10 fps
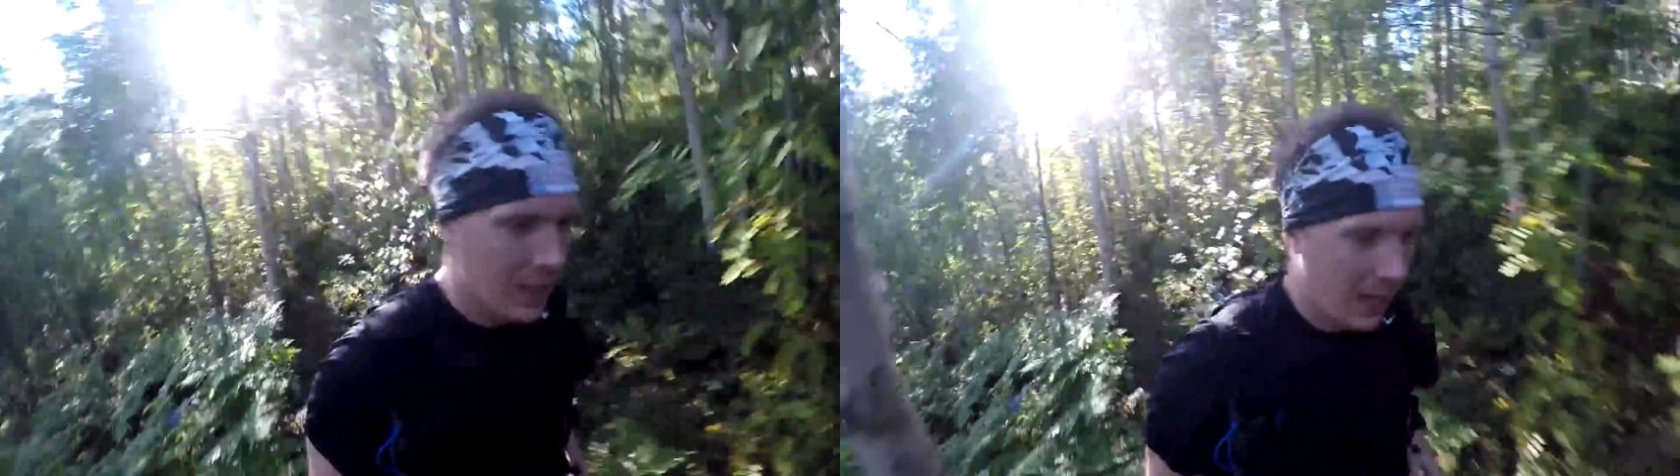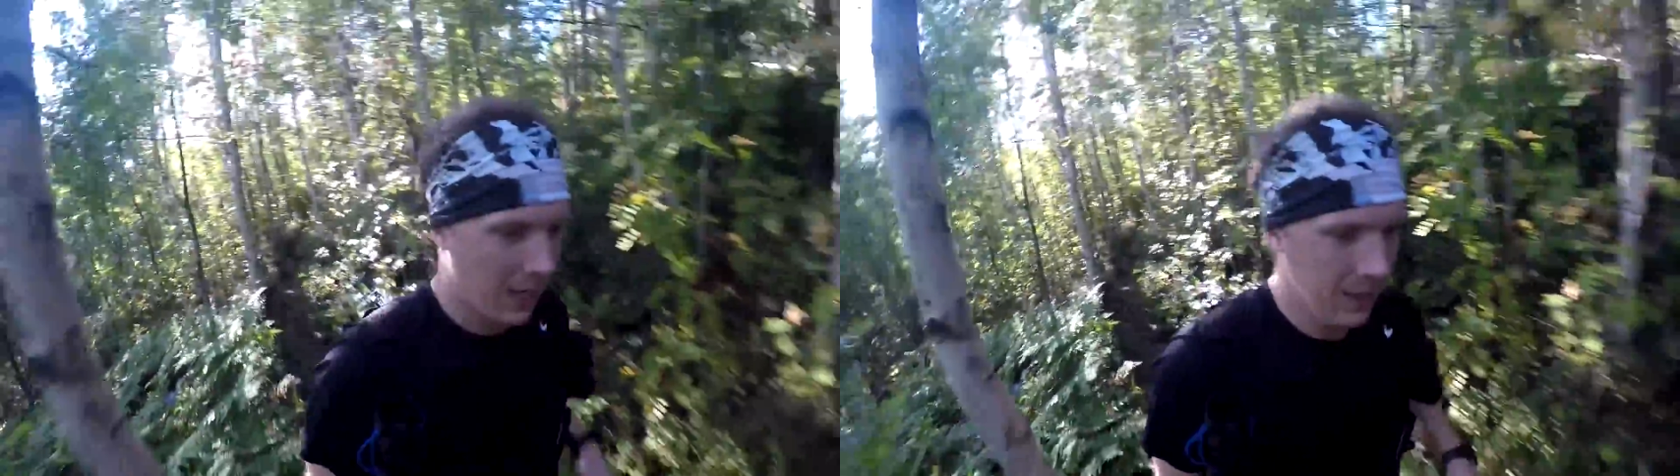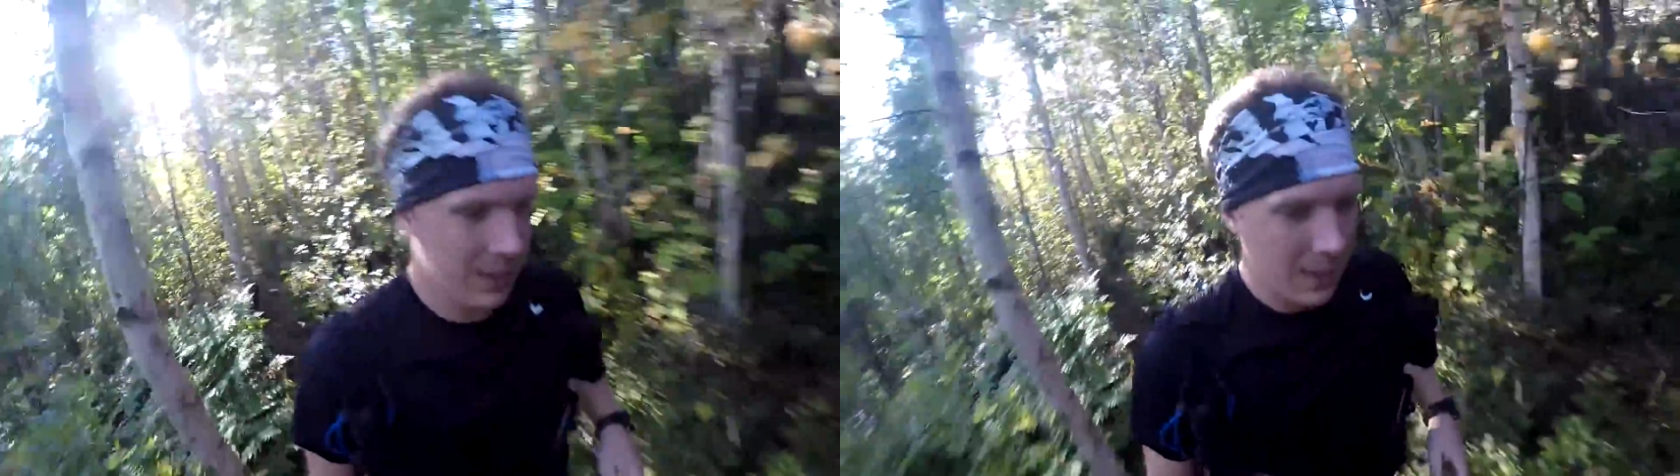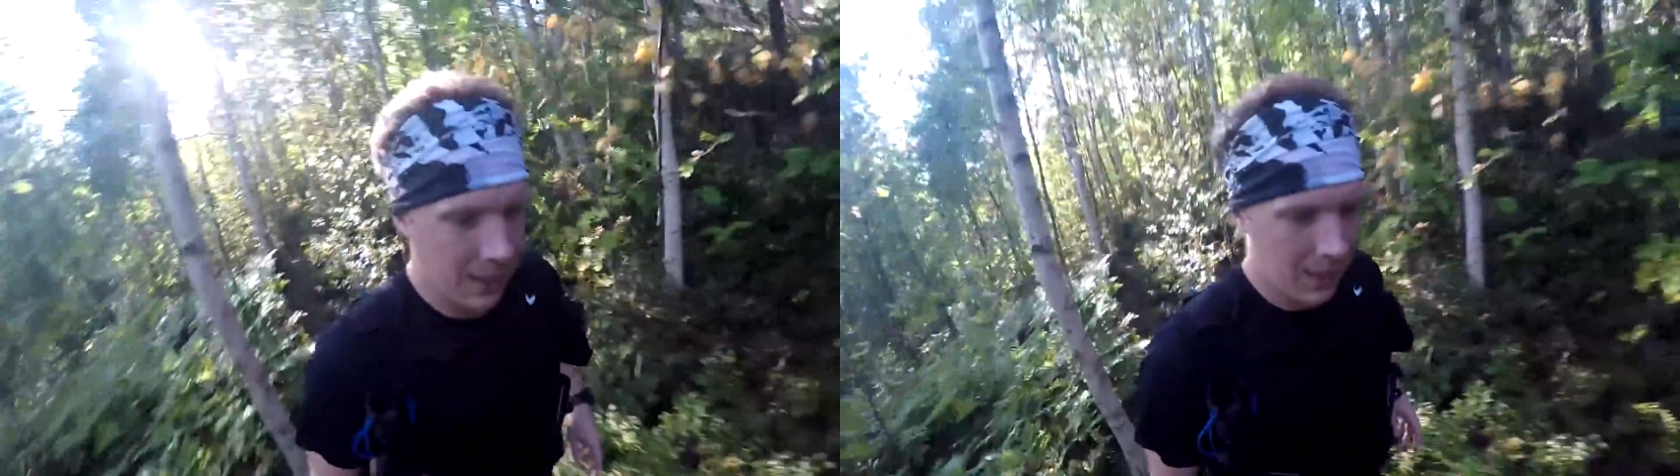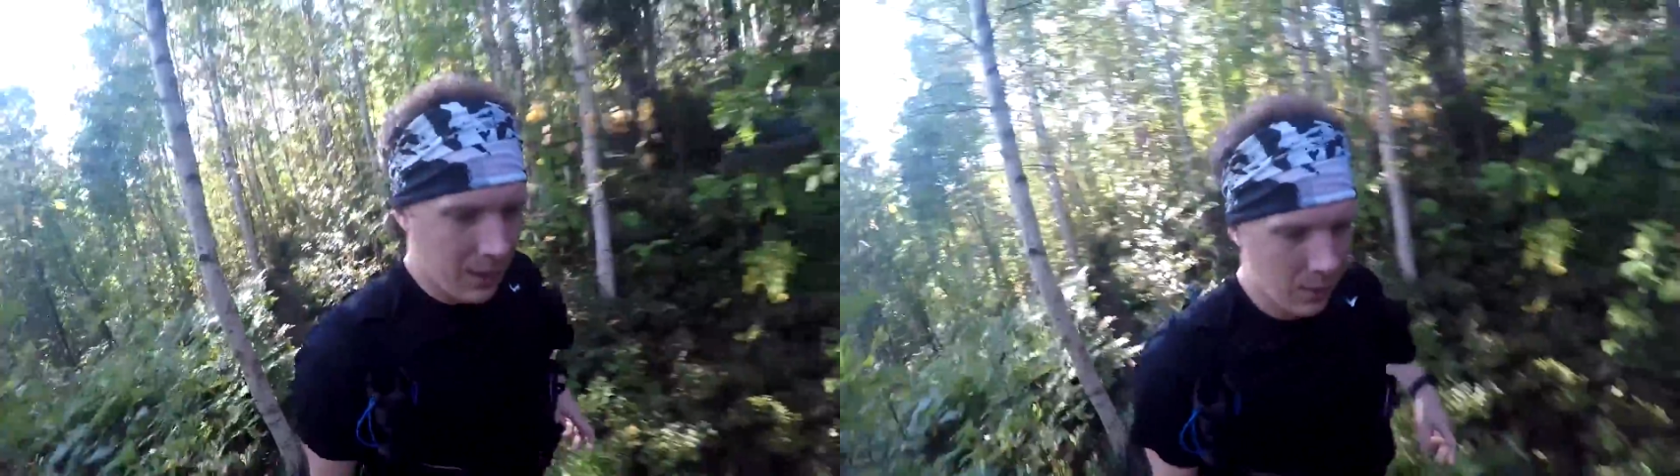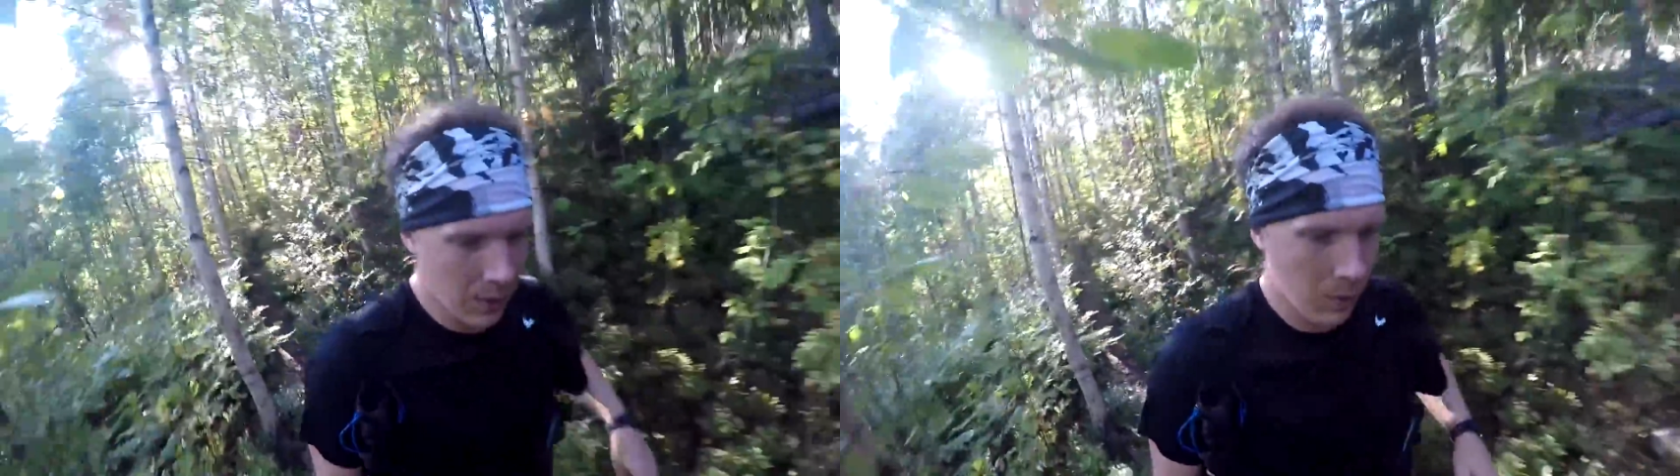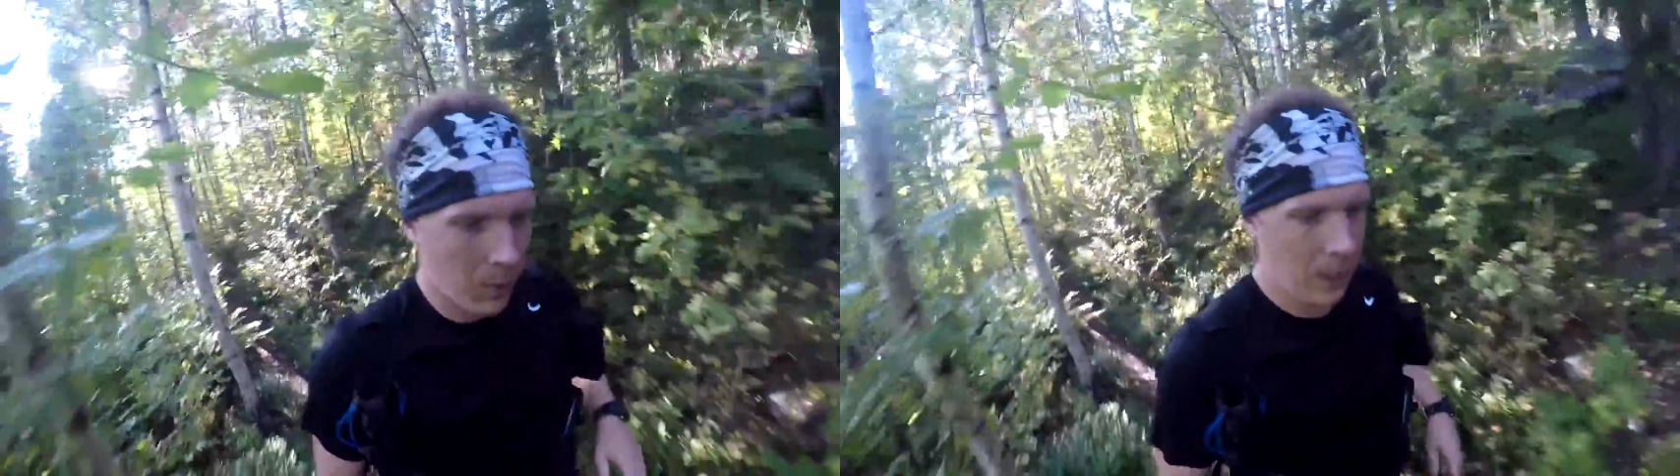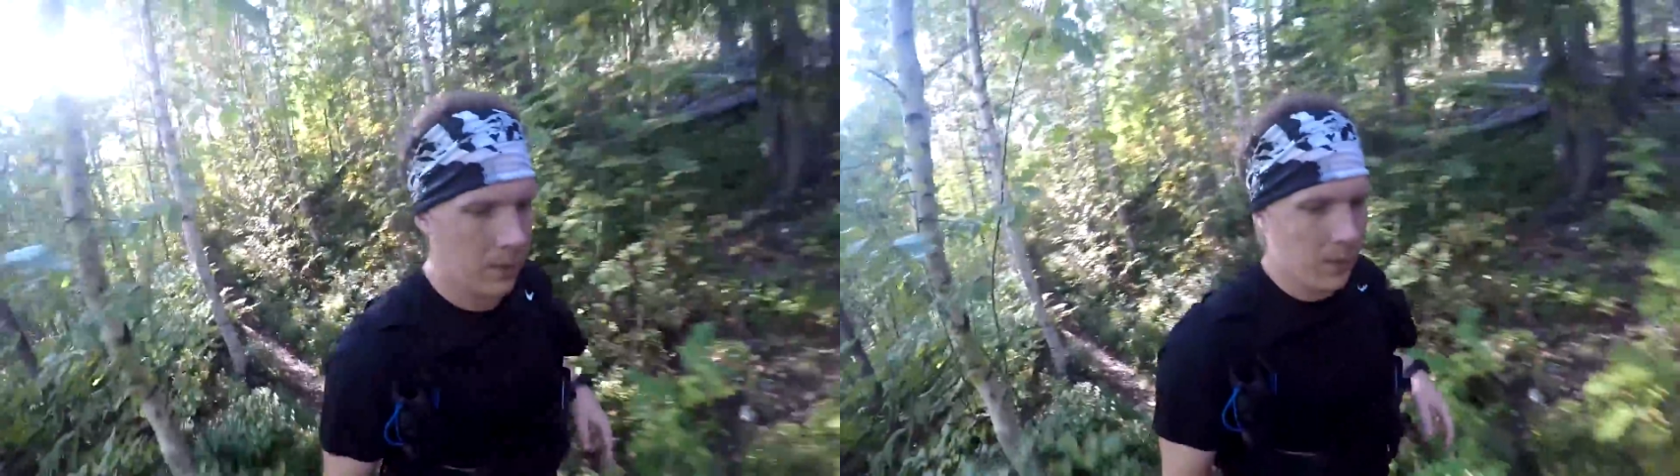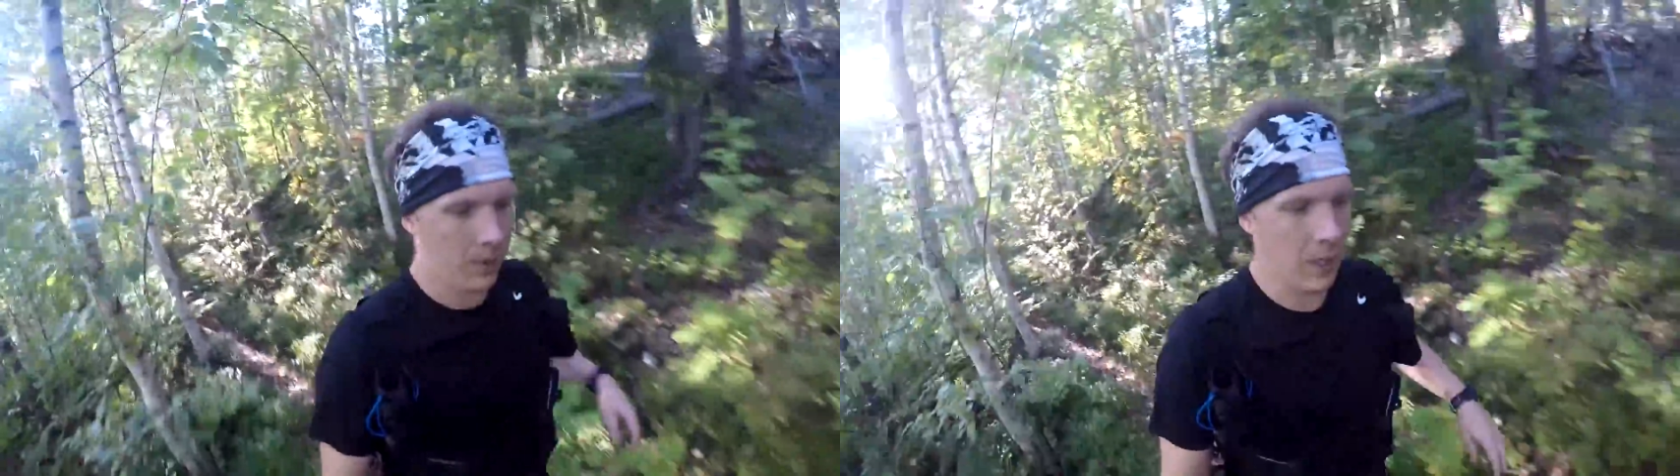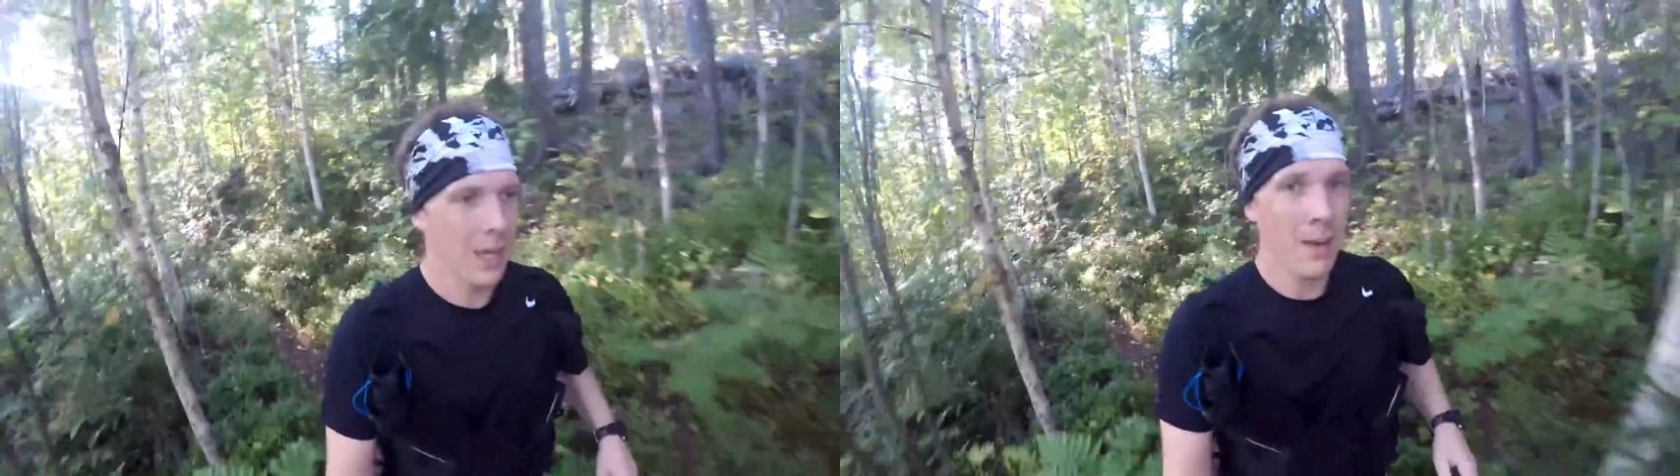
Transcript: I decided to go out on a